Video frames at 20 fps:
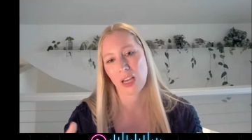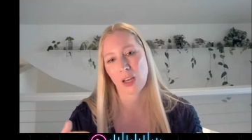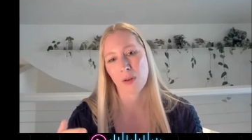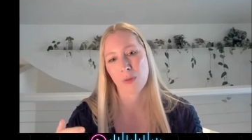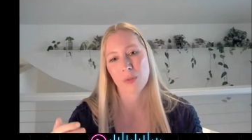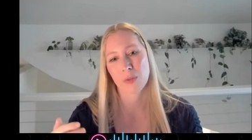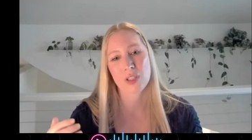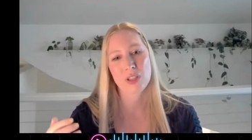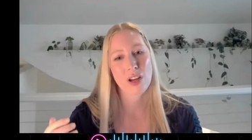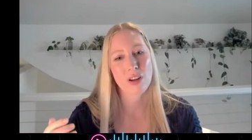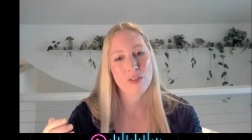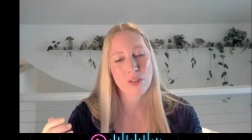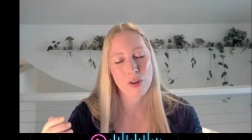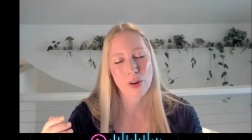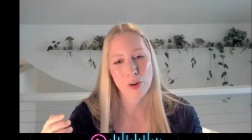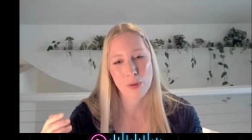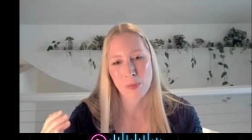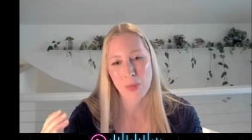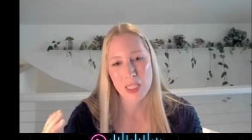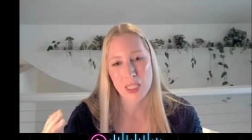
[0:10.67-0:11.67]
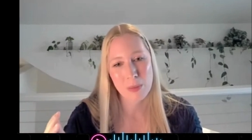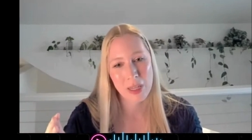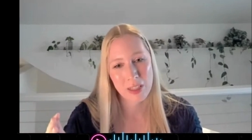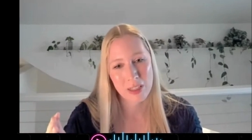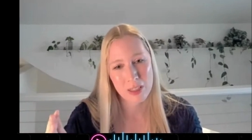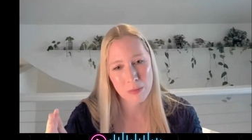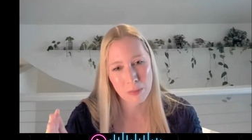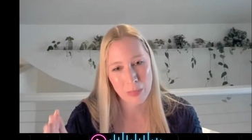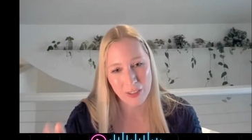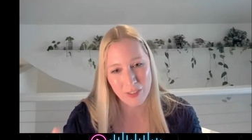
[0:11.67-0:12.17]
design for mass
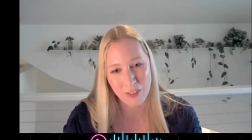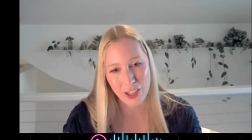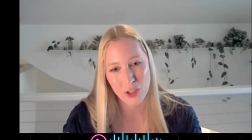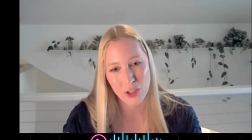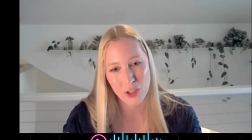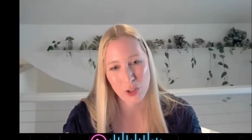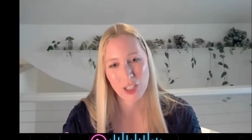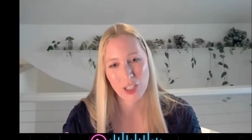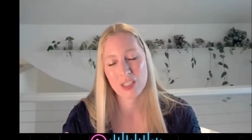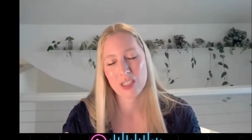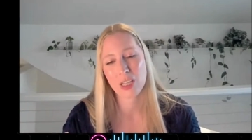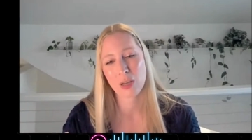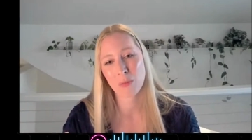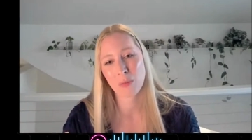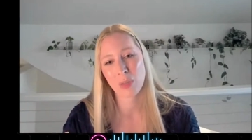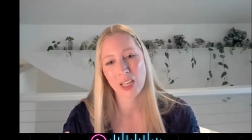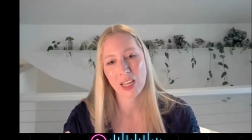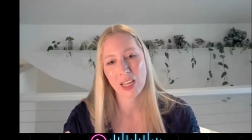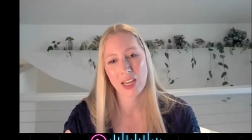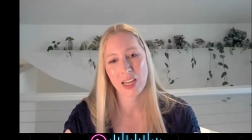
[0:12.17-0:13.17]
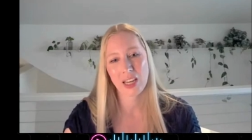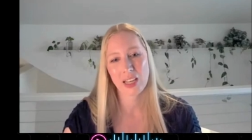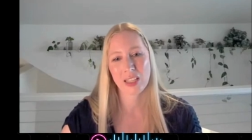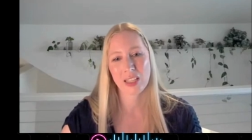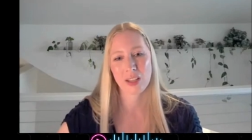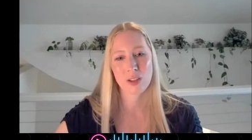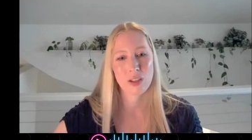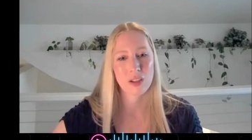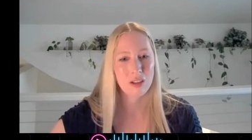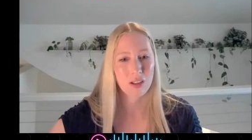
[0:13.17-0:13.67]
manufacturing and assembly, and
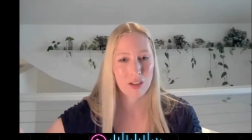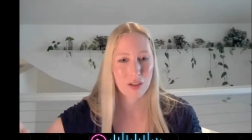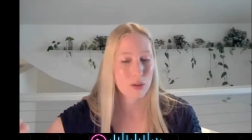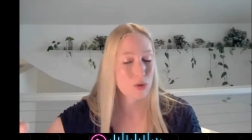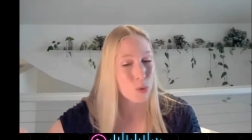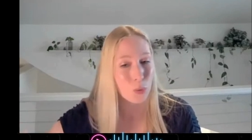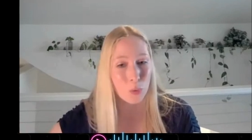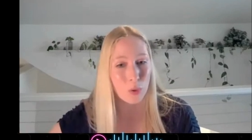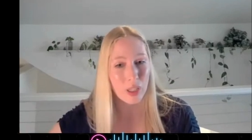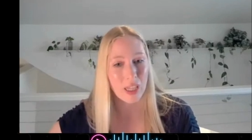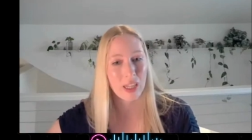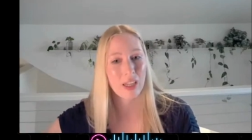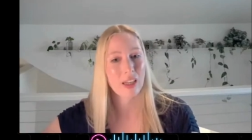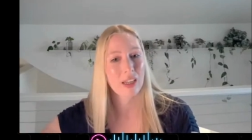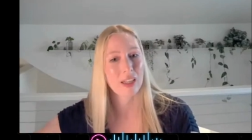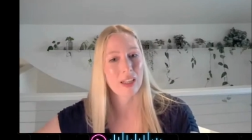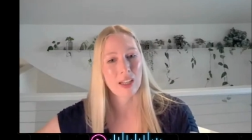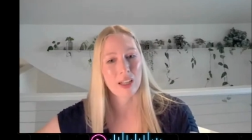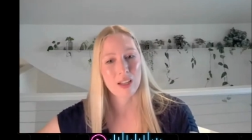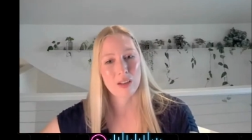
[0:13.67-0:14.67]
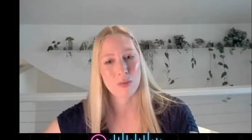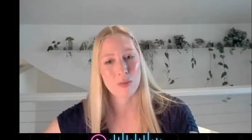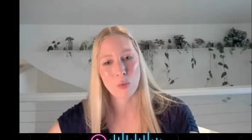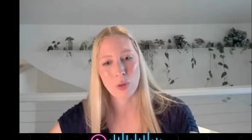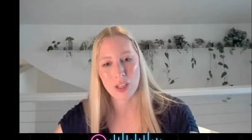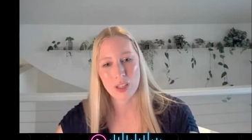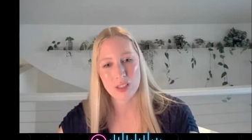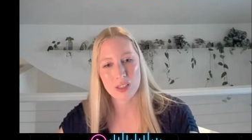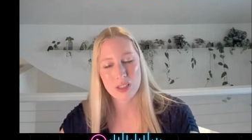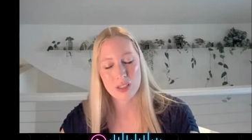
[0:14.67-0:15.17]
then tooling. And then
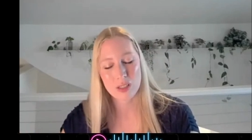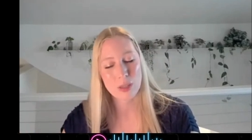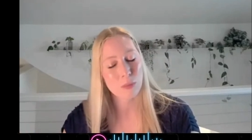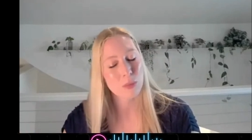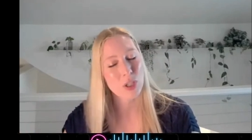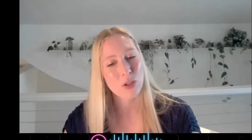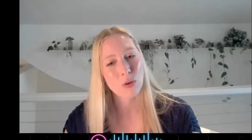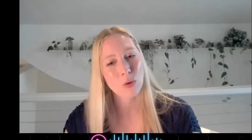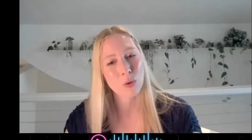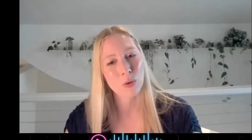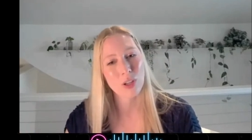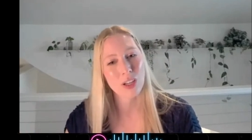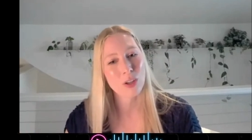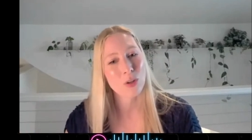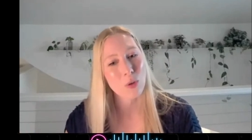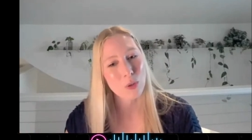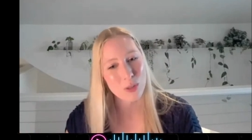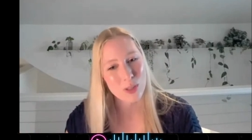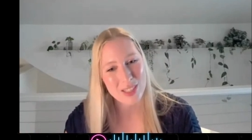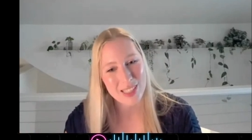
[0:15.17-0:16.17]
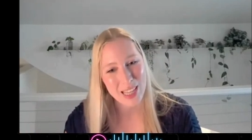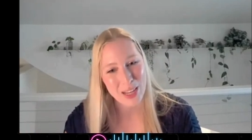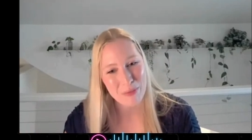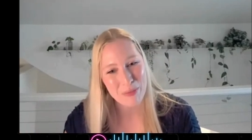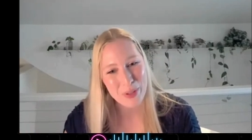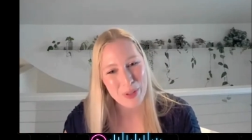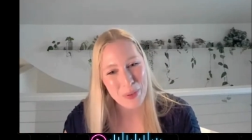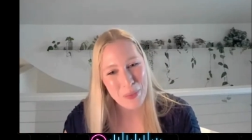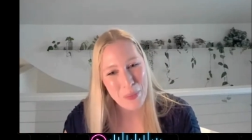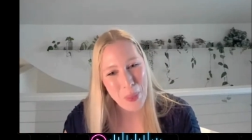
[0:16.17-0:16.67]
when it's something called a golden
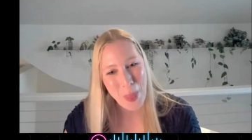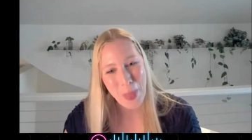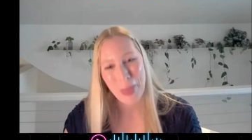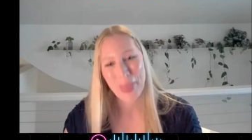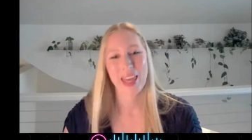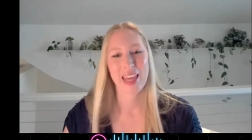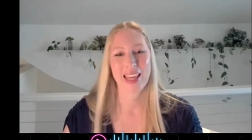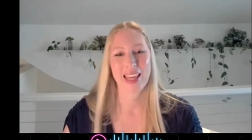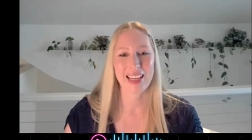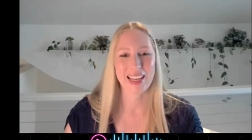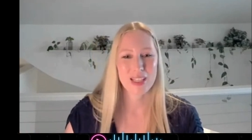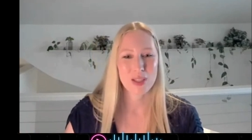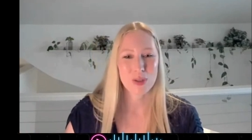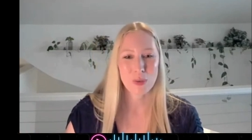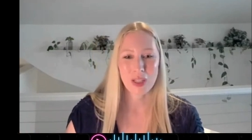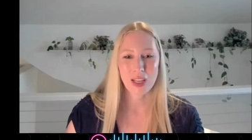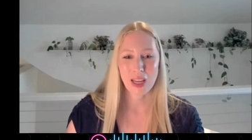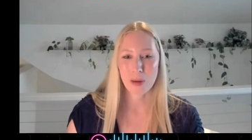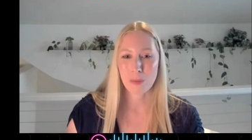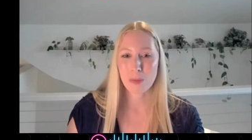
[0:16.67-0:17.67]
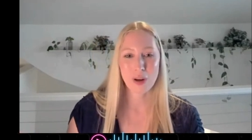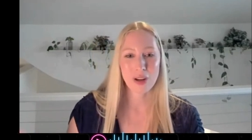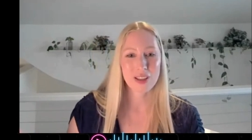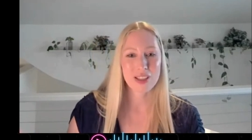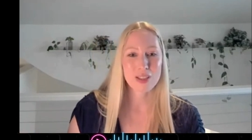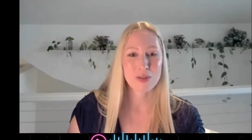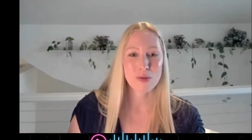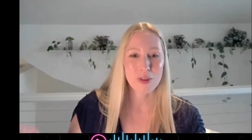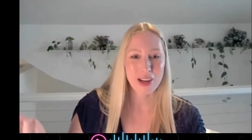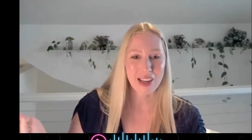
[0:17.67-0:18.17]
sample, that is when a product
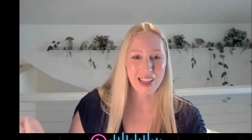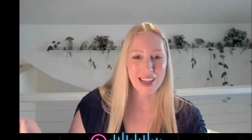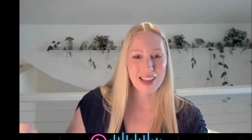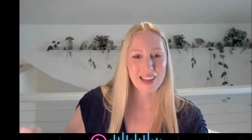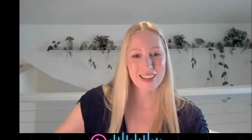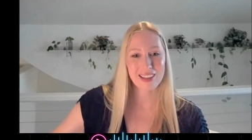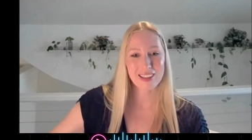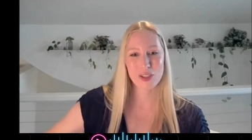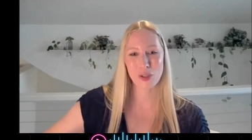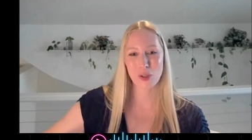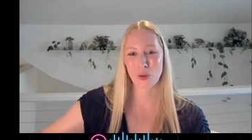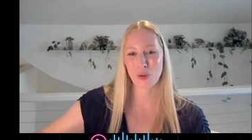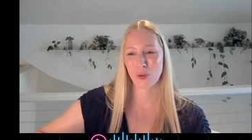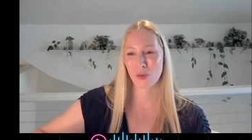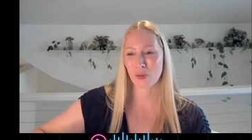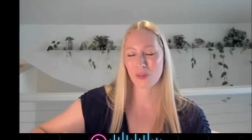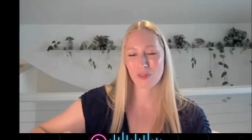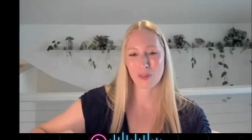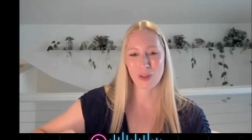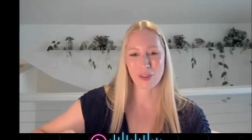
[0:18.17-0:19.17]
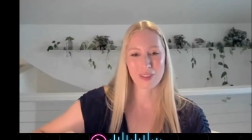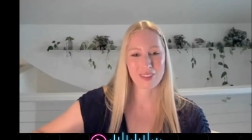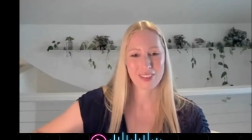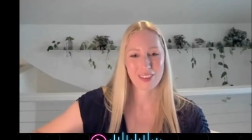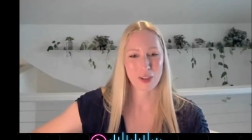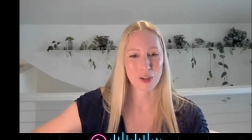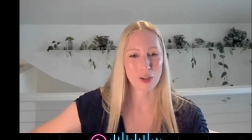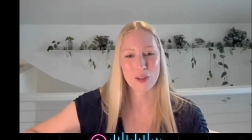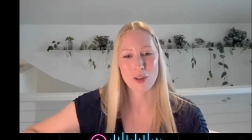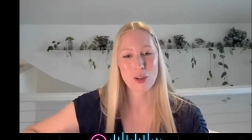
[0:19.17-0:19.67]
is ready to, well, you
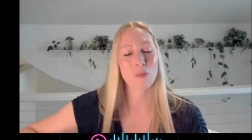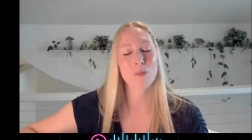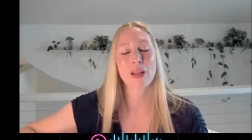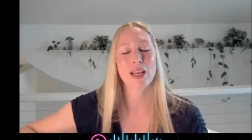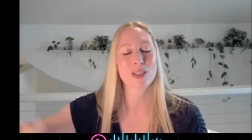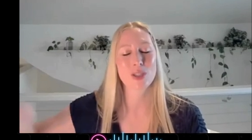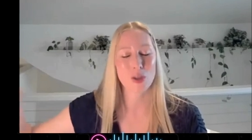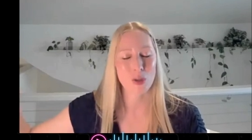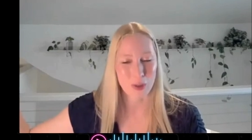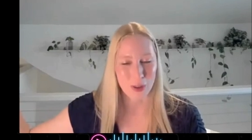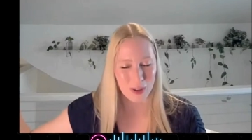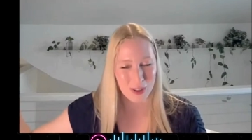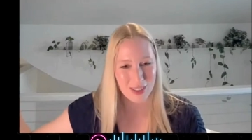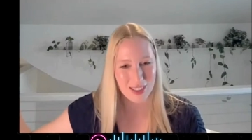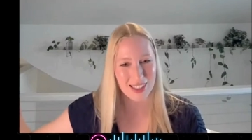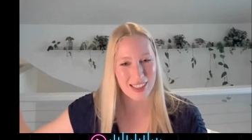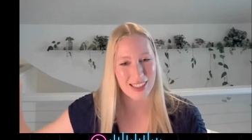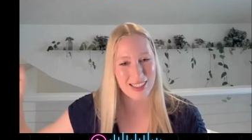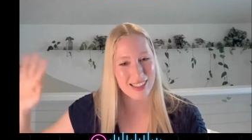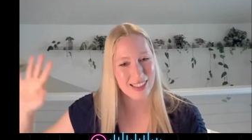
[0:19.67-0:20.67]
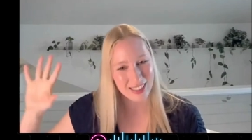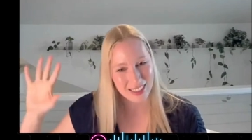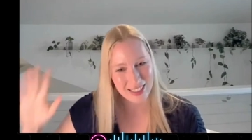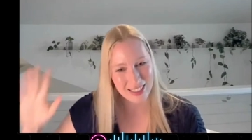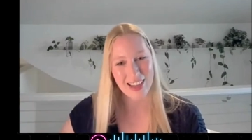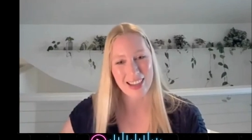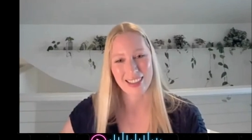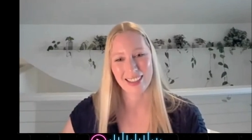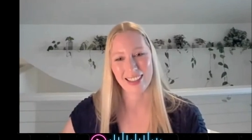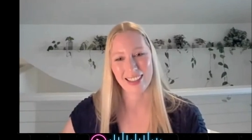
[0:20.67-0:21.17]
can place the orders. It's
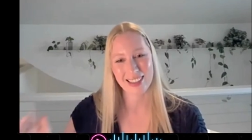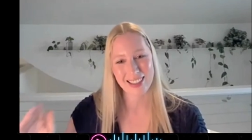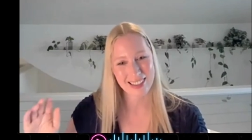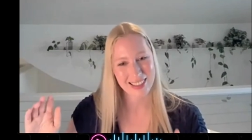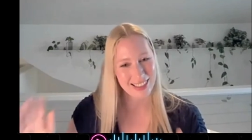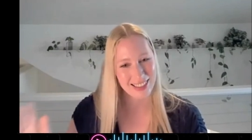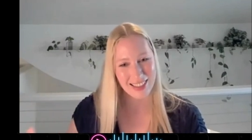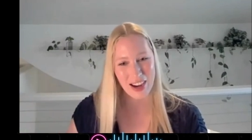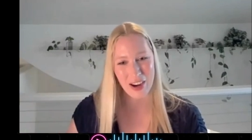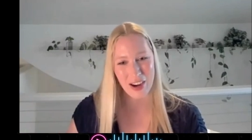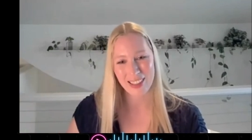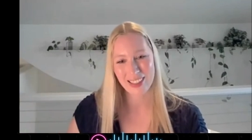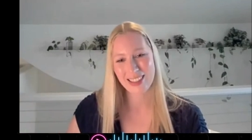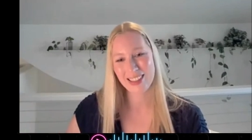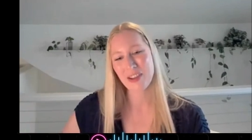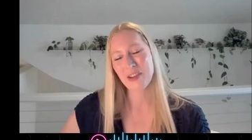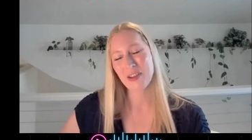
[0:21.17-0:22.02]
done. It's designed.